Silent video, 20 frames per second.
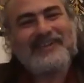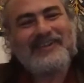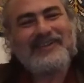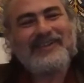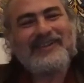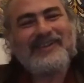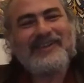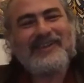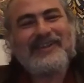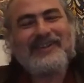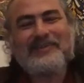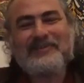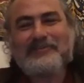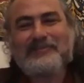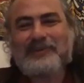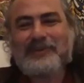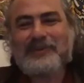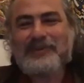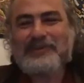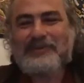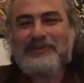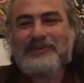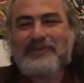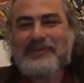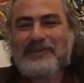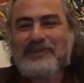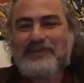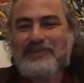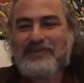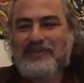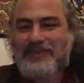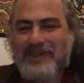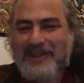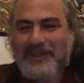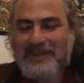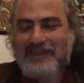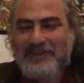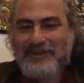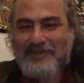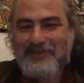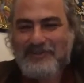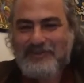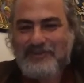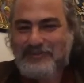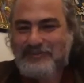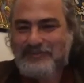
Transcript: Okay. Beautiful. Thank you.